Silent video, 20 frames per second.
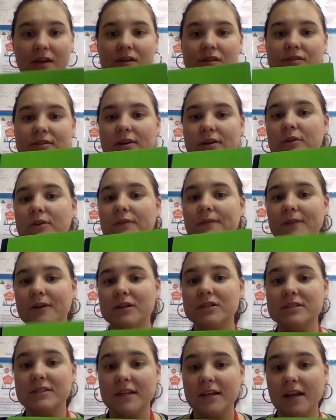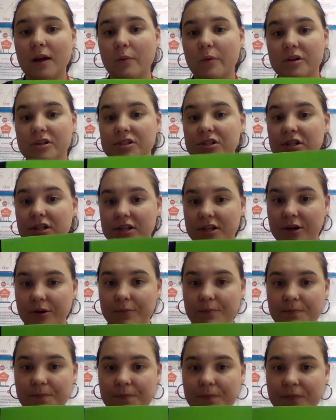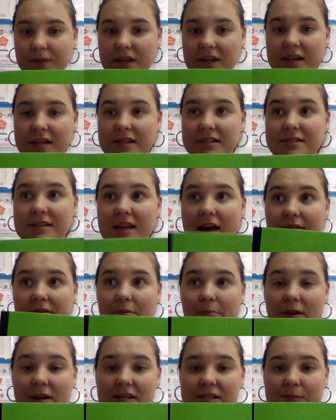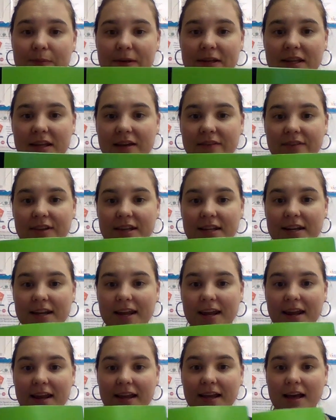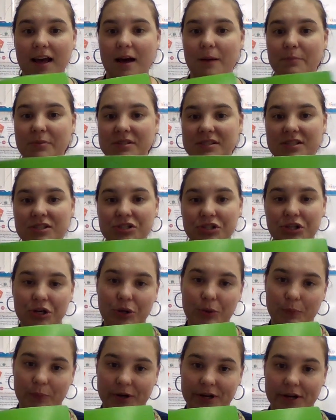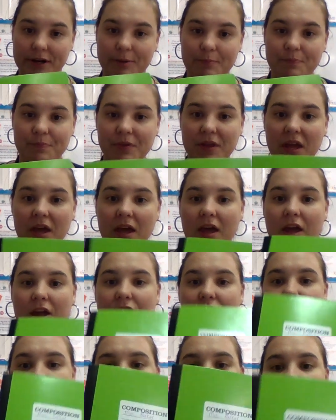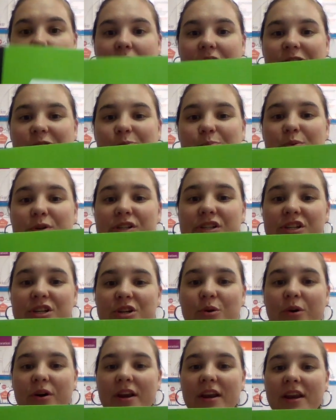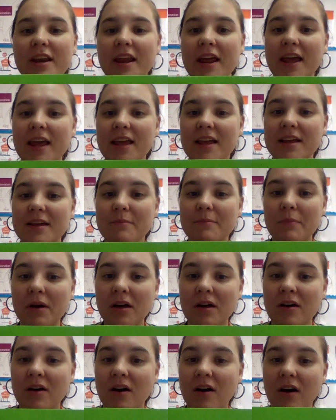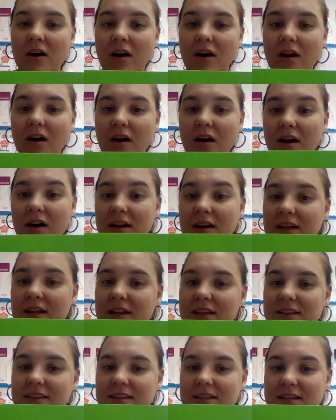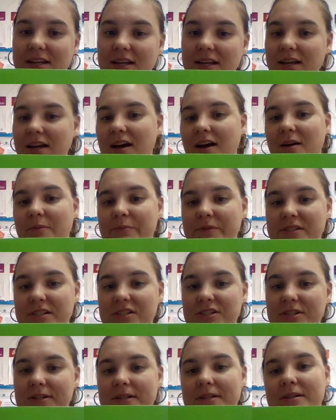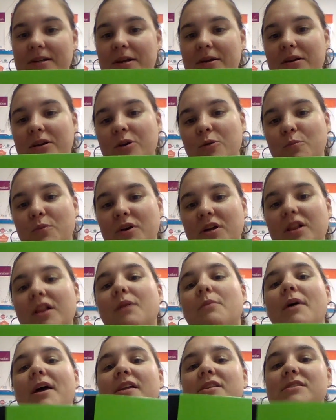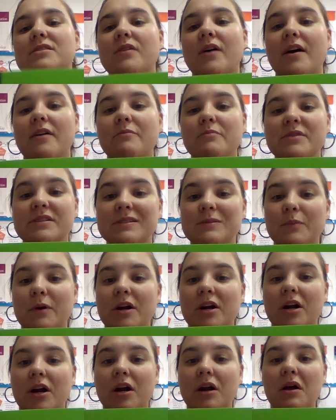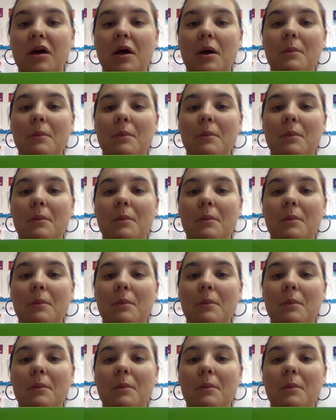so the first thing I want you to do is everybody's been given a composition notebook. You are going to put your name on the composition notebook like mine. So I have Miss Parker.